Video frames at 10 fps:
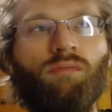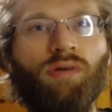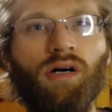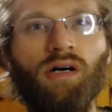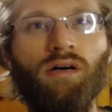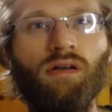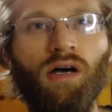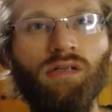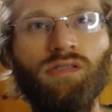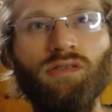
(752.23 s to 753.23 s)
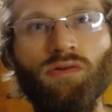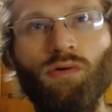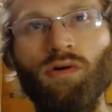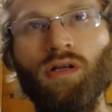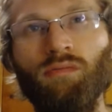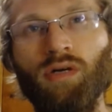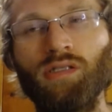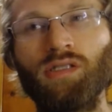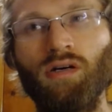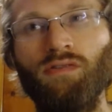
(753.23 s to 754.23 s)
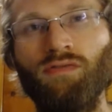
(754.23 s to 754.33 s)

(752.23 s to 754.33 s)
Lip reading: But I tend to orient myself